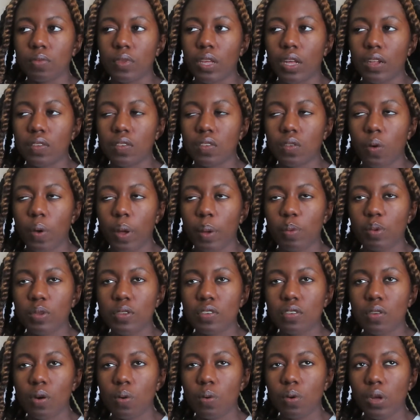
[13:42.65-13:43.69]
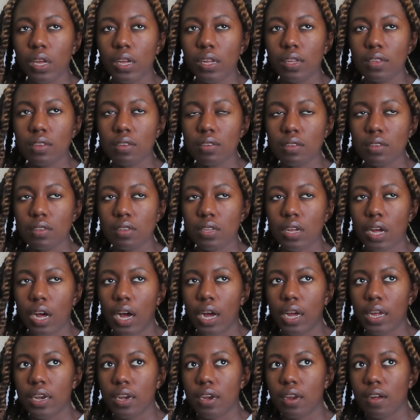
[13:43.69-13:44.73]
And so I was always
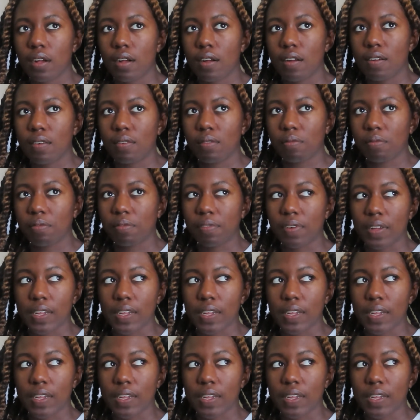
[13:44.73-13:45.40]
kind of